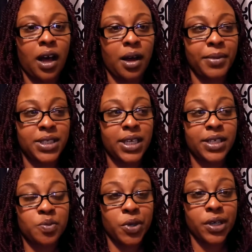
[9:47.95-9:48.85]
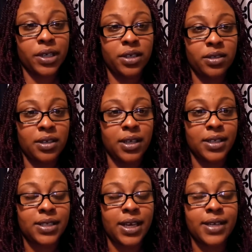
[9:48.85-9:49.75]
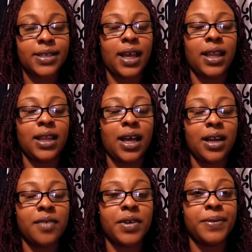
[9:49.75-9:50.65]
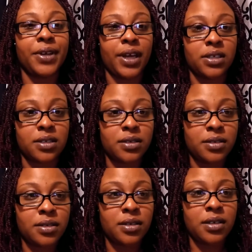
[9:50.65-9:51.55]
It takes work, and it takes a lot of communication.